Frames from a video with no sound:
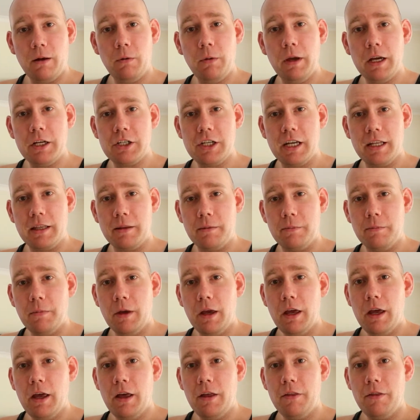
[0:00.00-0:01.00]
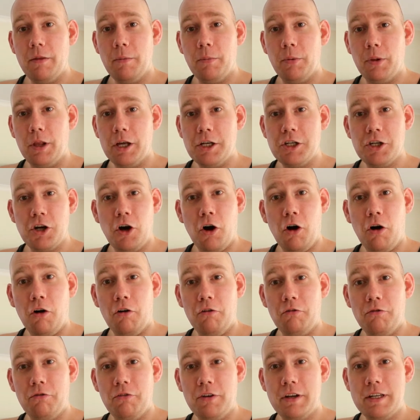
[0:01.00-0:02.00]
And we actually had the pleasure
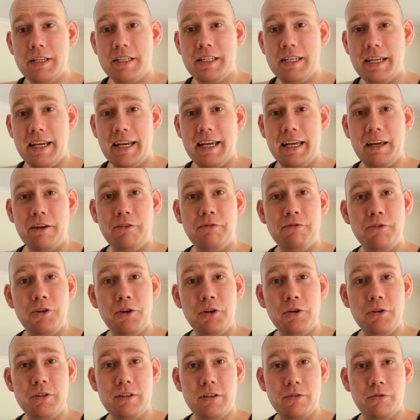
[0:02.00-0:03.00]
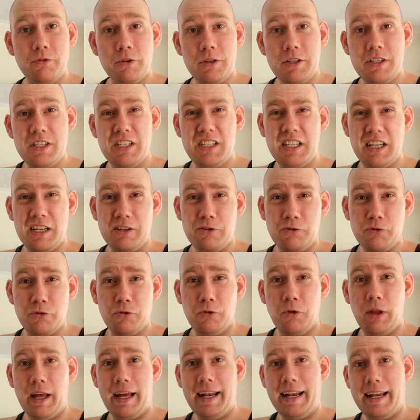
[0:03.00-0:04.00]
of seeing a few different
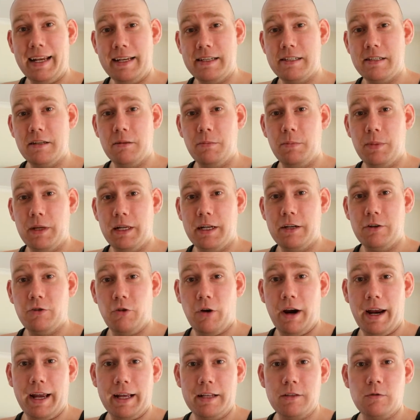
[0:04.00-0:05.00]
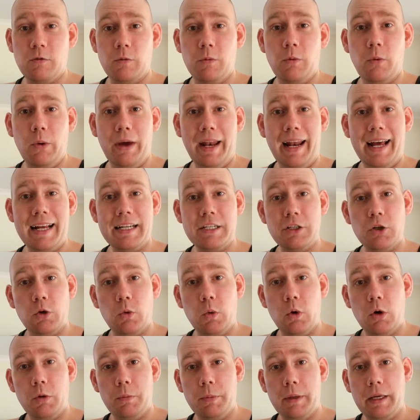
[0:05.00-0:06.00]
central and eastern bearded dragons when we went out to
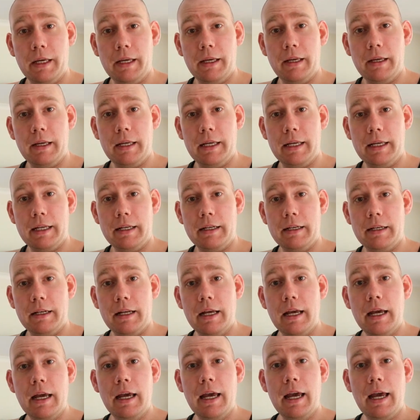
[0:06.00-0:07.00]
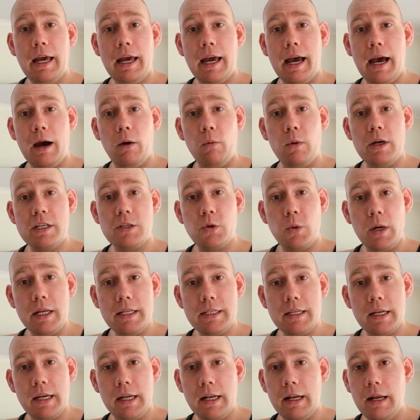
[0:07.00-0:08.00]
Quilpie in West
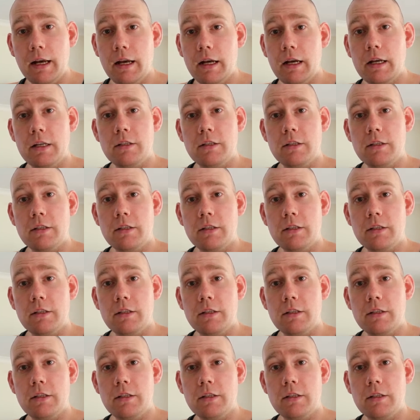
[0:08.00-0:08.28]
Queensland.